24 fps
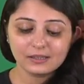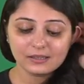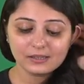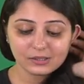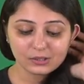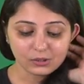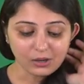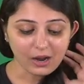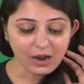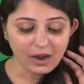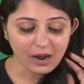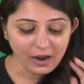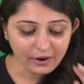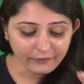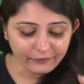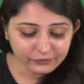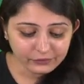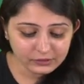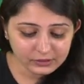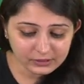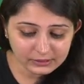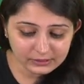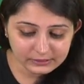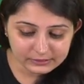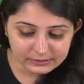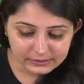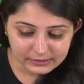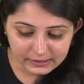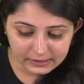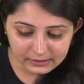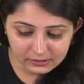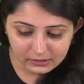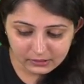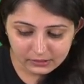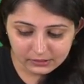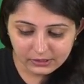So after
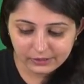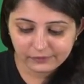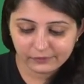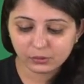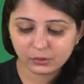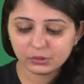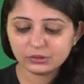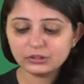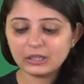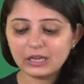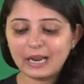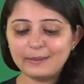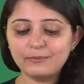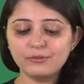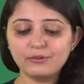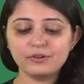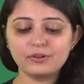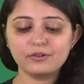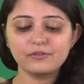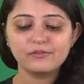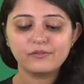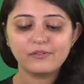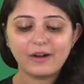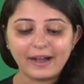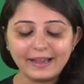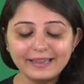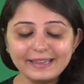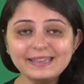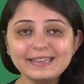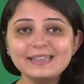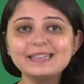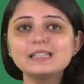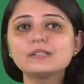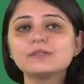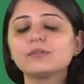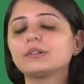dinner, devote time to
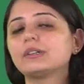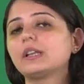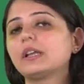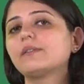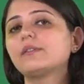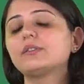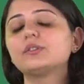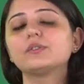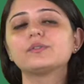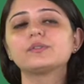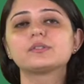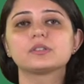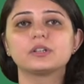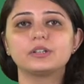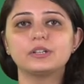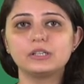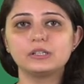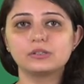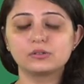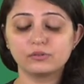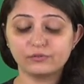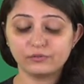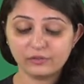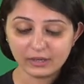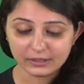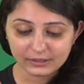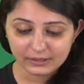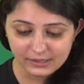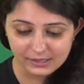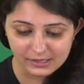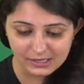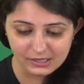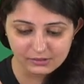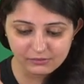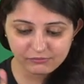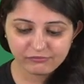revise whatever you've studied so far.
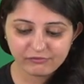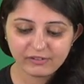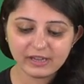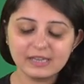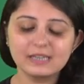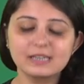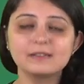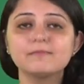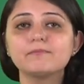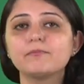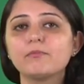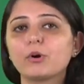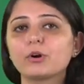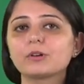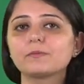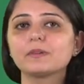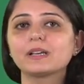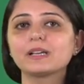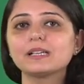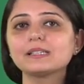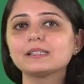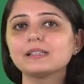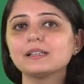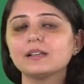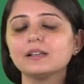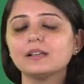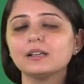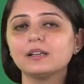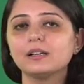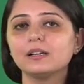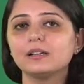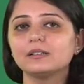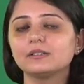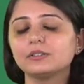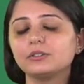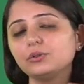This is very important because
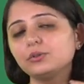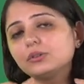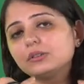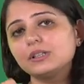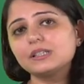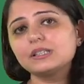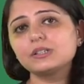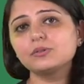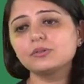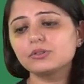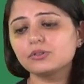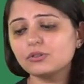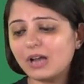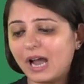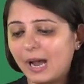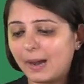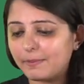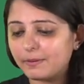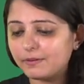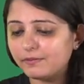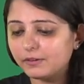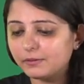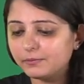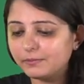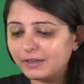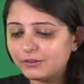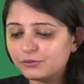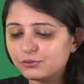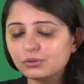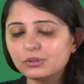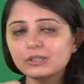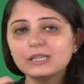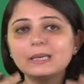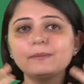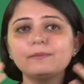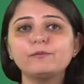this used to happen with me. I used
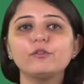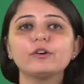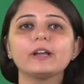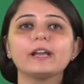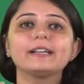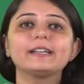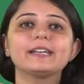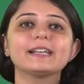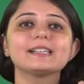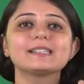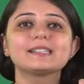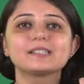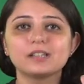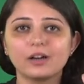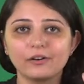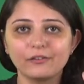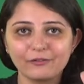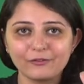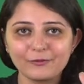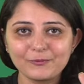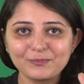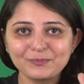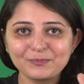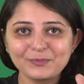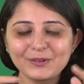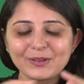to keep forgetting stuff.